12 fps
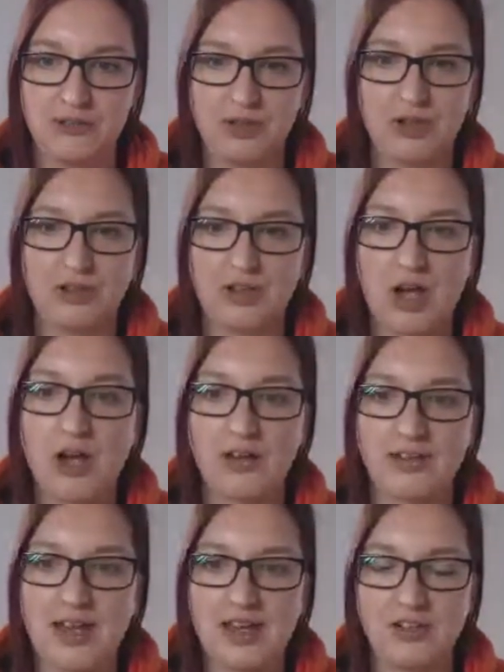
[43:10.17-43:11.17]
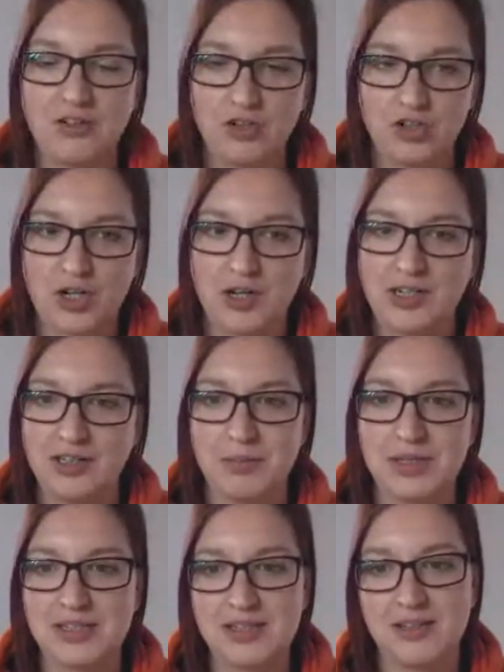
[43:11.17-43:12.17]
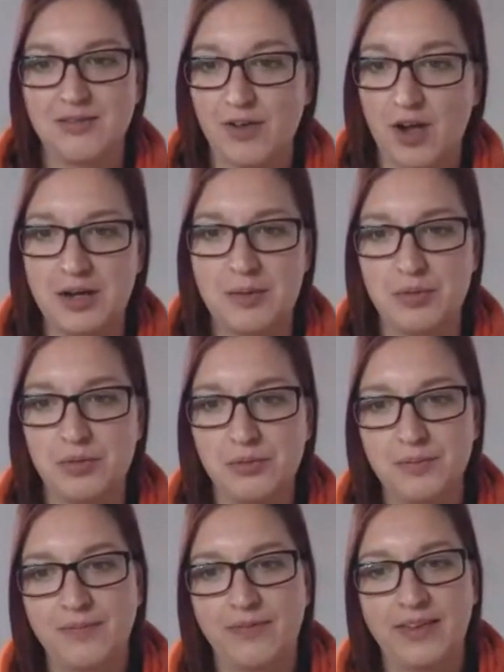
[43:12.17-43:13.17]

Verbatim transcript: You've not earned that, and you're not showing that the business is viable.